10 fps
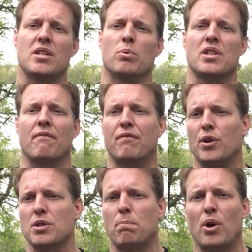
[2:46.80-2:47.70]
was the
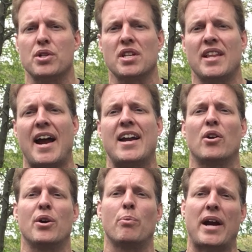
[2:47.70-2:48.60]
first person that I
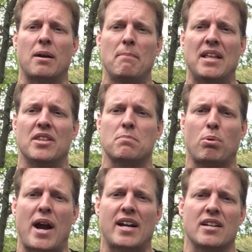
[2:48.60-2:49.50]
heard recommend this
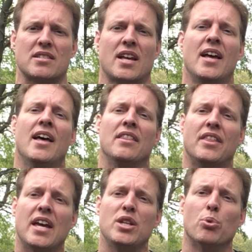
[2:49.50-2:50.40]
practice.
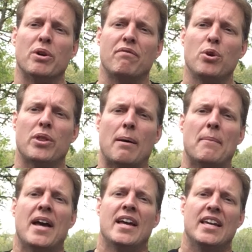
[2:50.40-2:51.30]
Then you review them
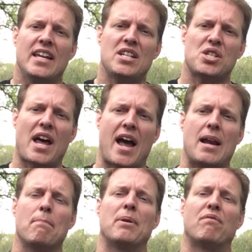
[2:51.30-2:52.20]
each
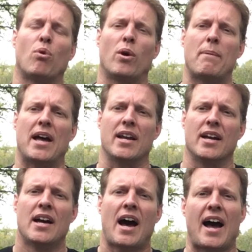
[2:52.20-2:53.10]
night before bed.
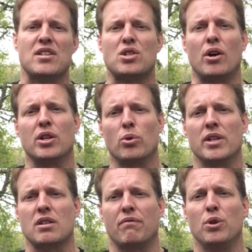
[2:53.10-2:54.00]
I started doing
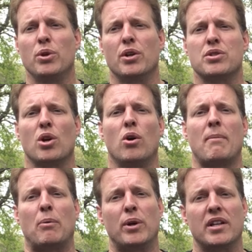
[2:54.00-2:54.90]
this a few years ago in
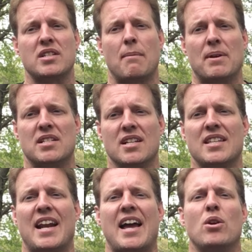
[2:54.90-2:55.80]
my real estate business,
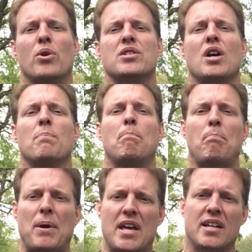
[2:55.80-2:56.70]
and I noticed a
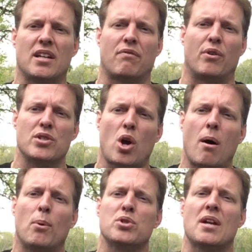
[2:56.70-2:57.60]
big difference
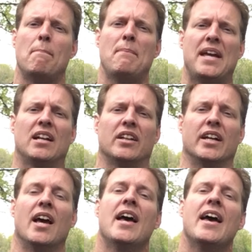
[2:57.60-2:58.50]
almost
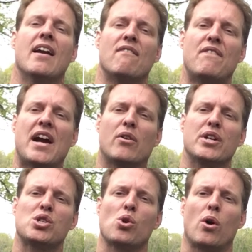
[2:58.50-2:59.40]
immediately. In a very
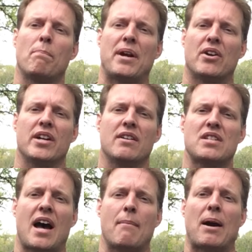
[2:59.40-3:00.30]
short period of
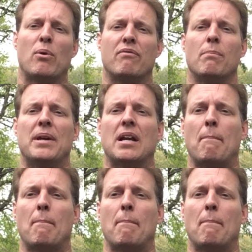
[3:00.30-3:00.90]
time, I went from being a